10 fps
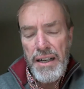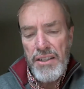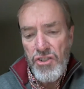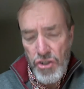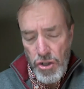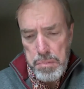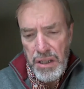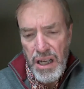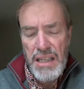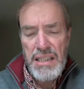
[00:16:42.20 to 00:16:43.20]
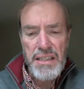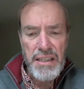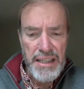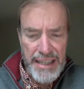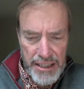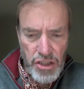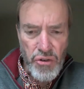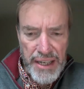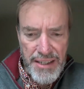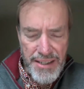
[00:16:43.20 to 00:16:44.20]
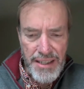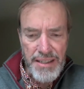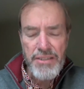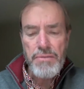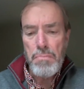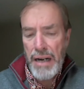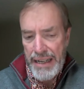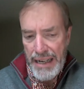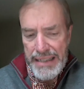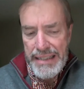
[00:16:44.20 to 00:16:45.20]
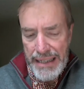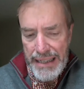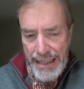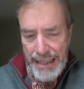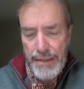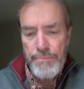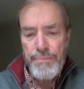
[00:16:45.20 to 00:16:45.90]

surplus increases by identity.